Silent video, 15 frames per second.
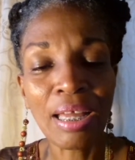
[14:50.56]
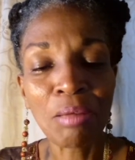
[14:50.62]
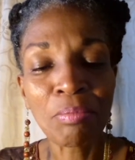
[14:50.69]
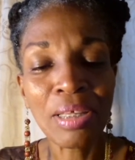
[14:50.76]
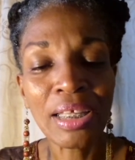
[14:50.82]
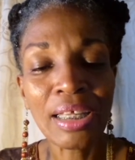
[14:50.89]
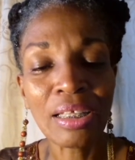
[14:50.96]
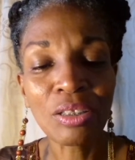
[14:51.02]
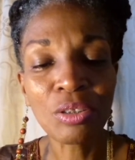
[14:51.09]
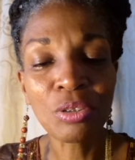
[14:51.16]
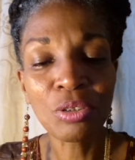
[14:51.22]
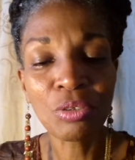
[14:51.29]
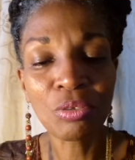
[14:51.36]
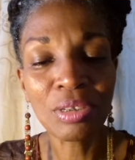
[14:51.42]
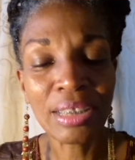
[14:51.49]
begin to
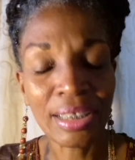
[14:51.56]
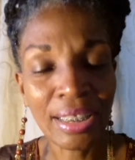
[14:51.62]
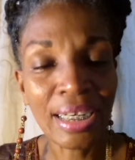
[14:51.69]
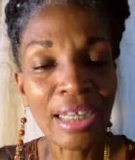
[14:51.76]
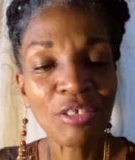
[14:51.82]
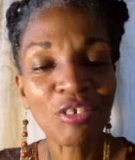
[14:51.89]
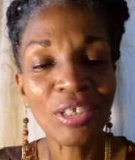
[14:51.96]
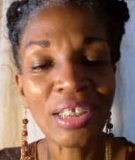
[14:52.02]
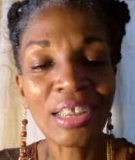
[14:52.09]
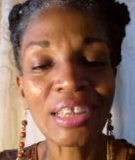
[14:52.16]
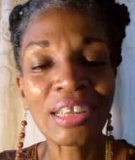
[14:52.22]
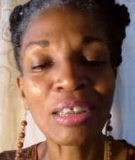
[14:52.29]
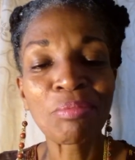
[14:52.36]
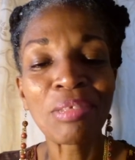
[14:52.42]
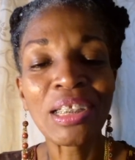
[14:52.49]
use electrical
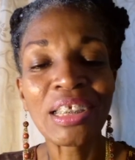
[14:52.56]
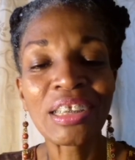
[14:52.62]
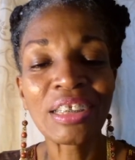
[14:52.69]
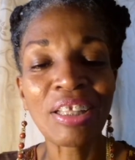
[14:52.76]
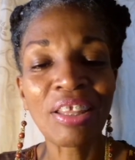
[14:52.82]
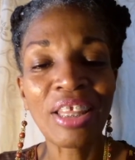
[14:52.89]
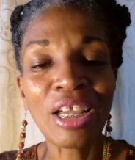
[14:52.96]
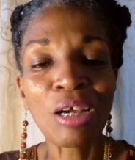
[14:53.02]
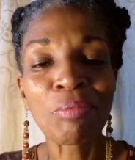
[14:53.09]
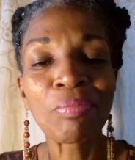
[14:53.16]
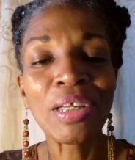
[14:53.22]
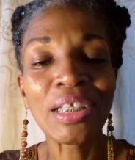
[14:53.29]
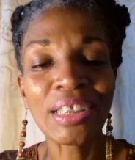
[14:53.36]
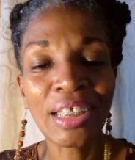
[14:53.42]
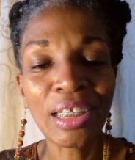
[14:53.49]
stimulation
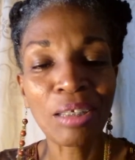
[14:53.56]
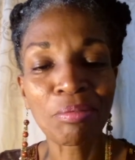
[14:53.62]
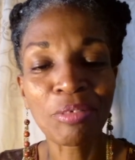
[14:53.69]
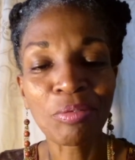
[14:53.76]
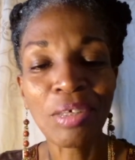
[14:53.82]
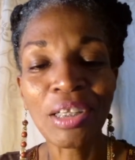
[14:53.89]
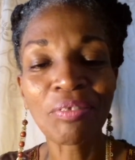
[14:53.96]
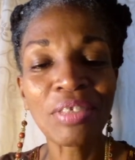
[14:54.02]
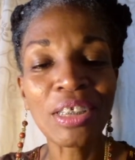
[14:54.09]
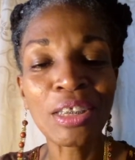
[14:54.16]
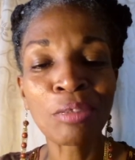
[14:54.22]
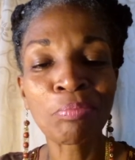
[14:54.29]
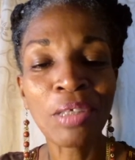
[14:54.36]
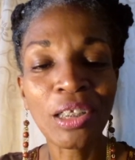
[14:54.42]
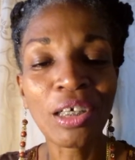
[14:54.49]
therapy, it helps. One of the
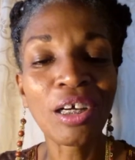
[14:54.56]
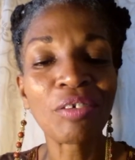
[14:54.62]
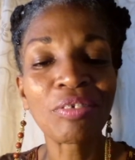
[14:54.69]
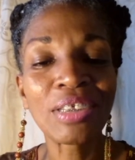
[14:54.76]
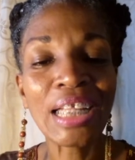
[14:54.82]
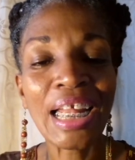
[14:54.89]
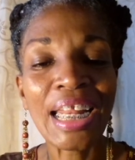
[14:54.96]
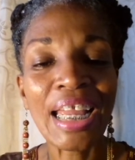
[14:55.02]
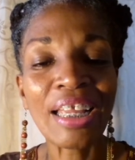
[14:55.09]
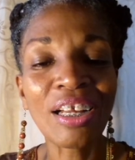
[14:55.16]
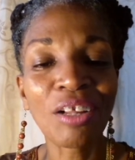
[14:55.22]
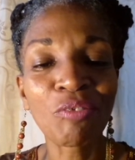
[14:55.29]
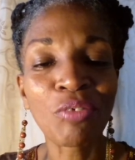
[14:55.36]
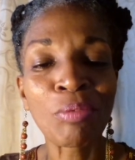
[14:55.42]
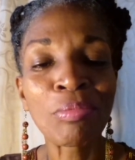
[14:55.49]
spin-offs that I
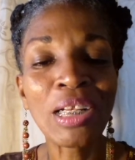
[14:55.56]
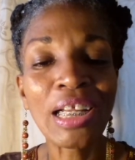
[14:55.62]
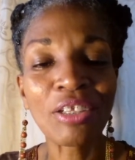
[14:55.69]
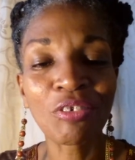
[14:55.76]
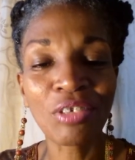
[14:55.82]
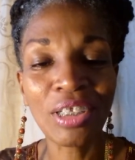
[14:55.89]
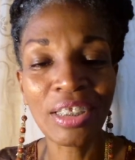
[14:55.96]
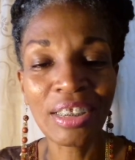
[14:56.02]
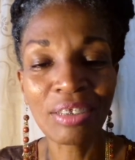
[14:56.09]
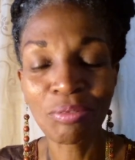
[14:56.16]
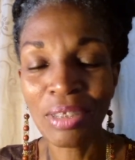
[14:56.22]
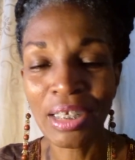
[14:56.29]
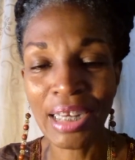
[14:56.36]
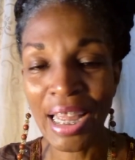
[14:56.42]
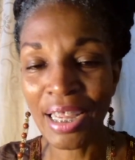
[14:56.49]
got from electrical,
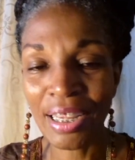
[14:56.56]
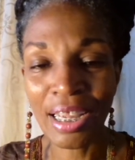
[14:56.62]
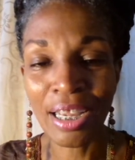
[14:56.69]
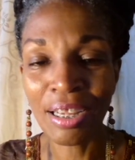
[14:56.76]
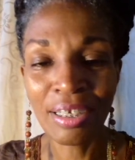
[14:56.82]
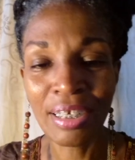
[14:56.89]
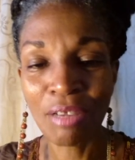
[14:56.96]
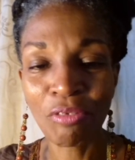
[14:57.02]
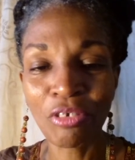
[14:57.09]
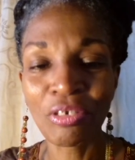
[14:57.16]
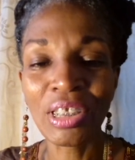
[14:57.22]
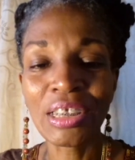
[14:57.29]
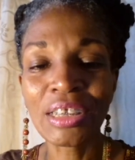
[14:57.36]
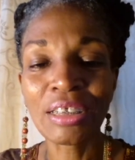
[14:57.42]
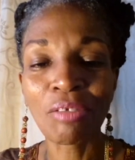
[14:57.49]
well, I never
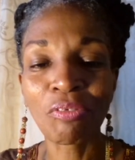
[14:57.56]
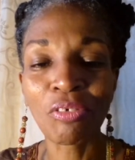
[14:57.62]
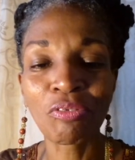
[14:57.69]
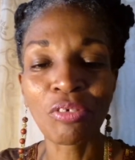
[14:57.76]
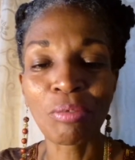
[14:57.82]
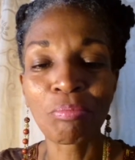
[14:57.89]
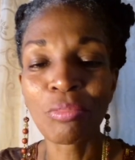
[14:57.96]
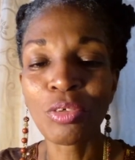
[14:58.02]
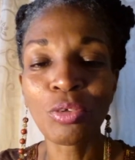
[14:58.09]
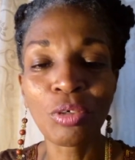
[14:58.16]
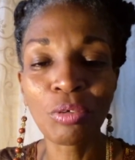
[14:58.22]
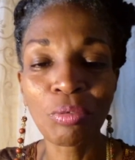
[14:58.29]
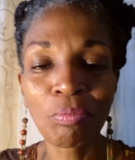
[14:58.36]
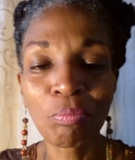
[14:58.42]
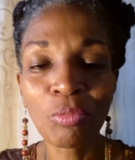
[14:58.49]
really suffer from
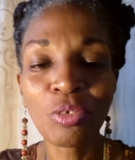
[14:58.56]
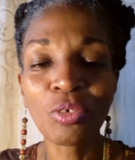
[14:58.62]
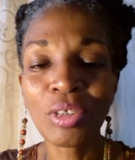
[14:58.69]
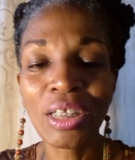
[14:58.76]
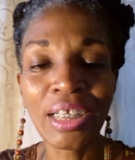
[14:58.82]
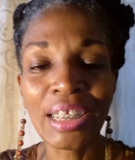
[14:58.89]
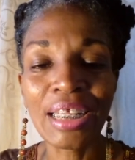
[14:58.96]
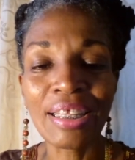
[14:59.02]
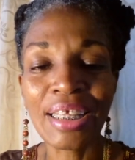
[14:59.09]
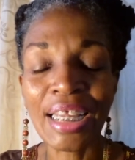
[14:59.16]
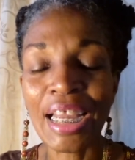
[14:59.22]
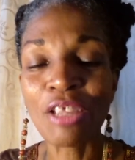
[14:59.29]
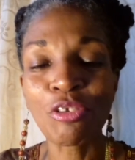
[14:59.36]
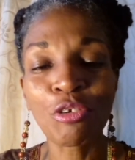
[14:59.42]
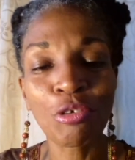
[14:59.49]
low mood or
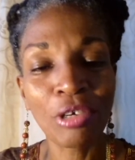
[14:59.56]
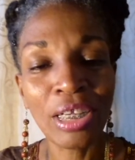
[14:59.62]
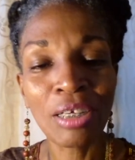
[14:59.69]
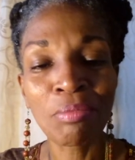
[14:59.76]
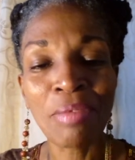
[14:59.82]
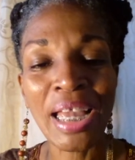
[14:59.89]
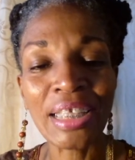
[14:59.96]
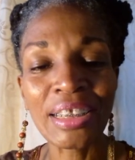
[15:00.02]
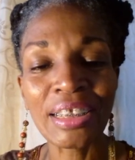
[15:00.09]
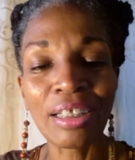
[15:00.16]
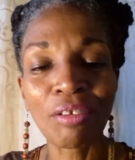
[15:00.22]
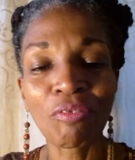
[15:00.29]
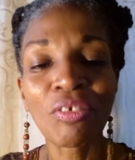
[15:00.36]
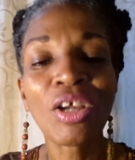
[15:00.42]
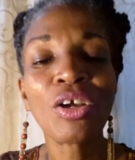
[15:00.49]
anything. I trained
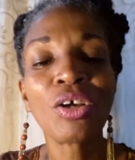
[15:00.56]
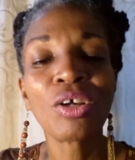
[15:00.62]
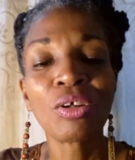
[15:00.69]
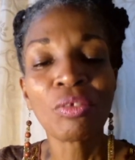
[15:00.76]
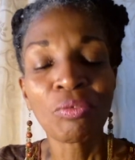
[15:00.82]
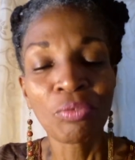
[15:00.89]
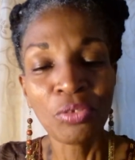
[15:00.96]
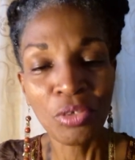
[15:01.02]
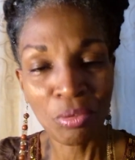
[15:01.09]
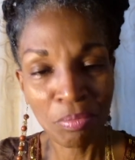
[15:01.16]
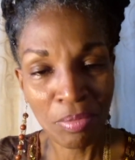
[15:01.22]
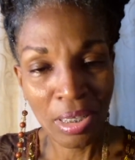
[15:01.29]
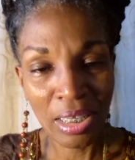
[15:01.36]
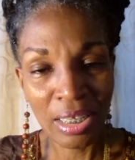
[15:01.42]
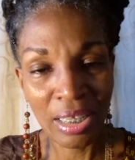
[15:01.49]
myself to
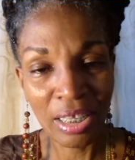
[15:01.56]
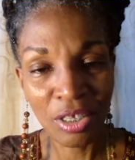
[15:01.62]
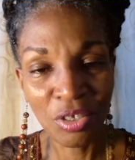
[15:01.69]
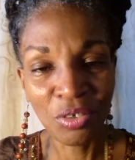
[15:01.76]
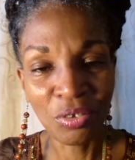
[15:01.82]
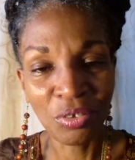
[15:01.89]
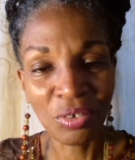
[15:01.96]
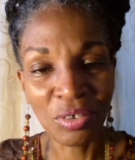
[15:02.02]
be,